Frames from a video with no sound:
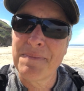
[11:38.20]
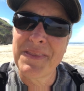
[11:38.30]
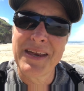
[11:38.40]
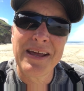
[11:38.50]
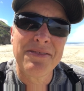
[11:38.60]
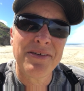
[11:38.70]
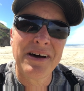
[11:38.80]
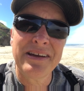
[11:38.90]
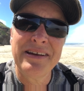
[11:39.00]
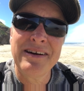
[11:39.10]
then I
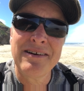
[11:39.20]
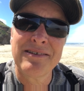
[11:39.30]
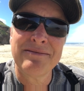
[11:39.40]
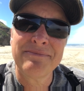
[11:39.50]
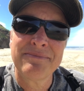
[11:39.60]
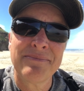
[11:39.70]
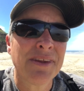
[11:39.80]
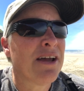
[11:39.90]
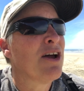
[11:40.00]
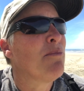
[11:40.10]
thought, you know,
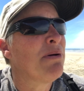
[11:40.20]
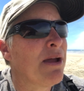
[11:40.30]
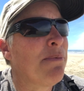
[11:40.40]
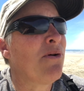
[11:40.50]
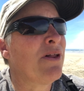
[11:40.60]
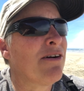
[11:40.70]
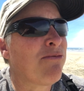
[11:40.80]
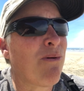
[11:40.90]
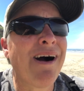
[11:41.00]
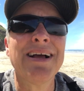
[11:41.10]
people
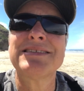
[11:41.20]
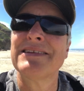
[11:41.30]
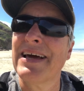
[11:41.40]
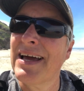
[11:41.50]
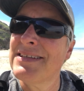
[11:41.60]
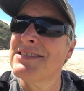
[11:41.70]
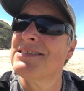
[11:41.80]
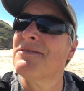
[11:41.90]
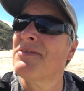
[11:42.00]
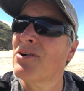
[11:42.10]
have walked to the
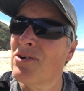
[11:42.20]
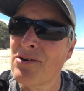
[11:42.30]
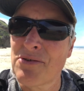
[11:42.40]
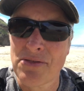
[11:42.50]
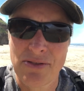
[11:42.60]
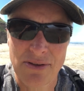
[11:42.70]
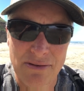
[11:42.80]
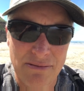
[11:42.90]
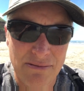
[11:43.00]
ends of the earth.